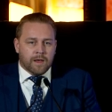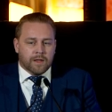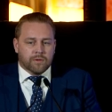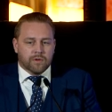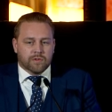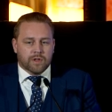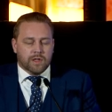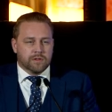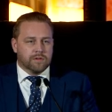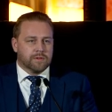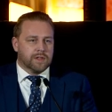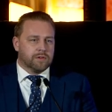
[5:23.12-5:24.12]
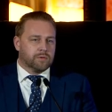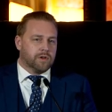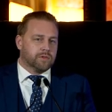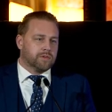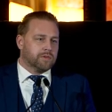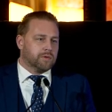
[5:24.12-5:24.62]
And the result of this
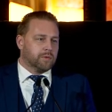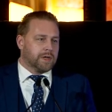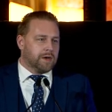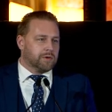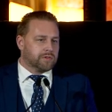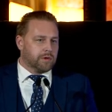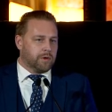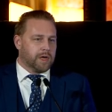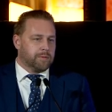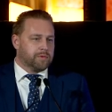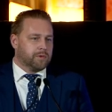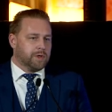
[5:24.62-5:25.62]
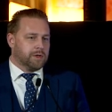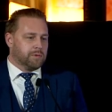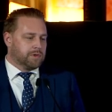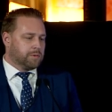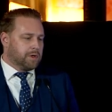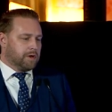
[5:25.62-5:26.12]
was, when I was growing up, Sweden
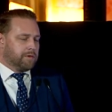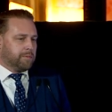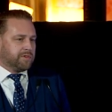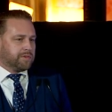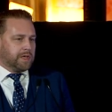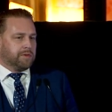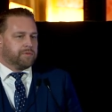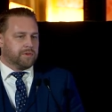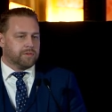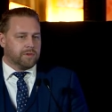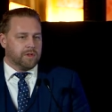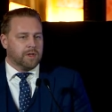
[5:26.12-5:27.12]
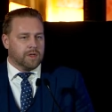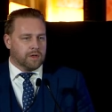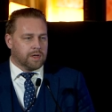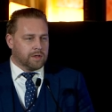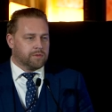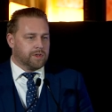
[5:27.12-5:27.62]
was one of the safest
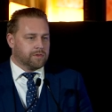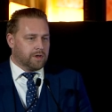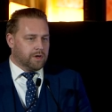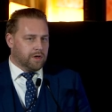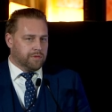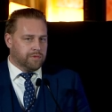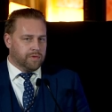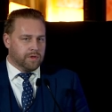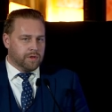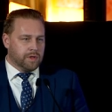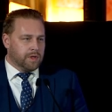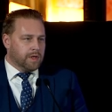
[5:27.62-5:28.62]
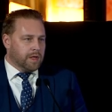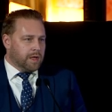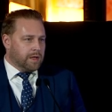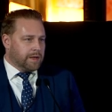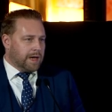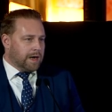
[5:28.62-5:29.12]
countries on earth.
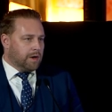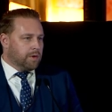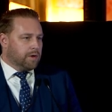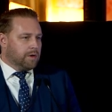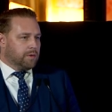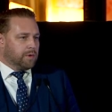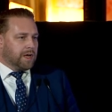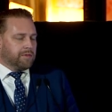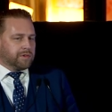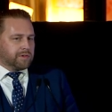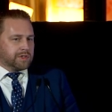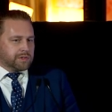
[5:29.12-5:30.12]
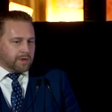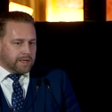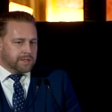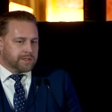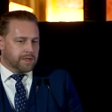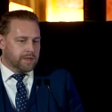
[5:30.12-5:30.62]
Now we have a
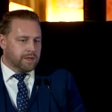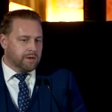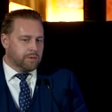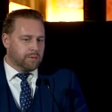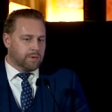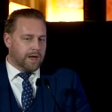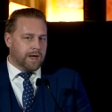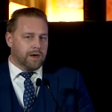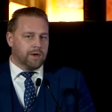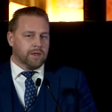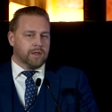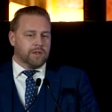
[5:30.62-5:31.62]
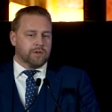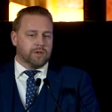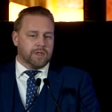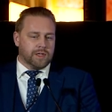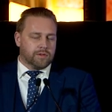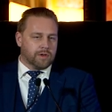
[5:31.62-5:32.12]
situation where you
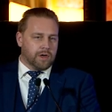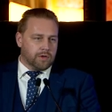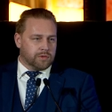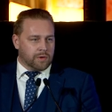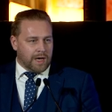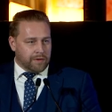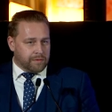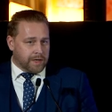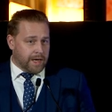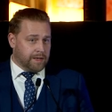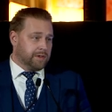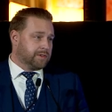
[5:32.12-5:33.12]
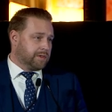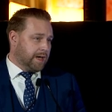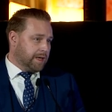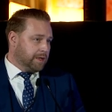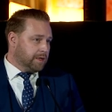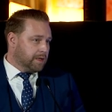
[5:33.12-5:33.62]
need to go to
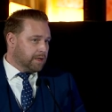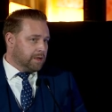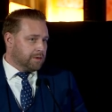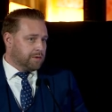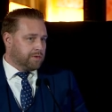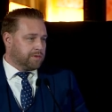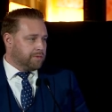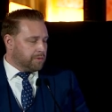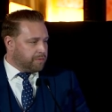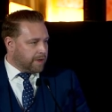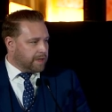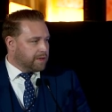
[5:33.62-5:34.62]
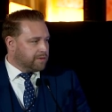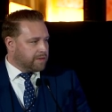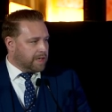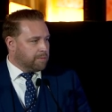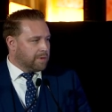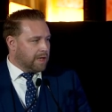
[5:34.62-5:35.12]
Afghanistan to, to find the
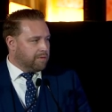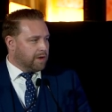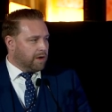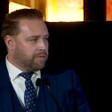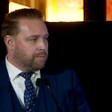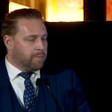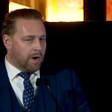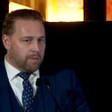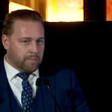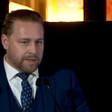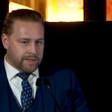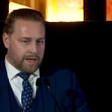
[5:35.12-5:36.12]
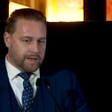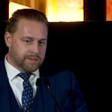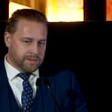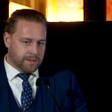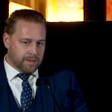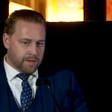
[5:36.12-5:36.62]
same level of bomb
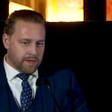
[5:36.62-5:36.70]
attacks.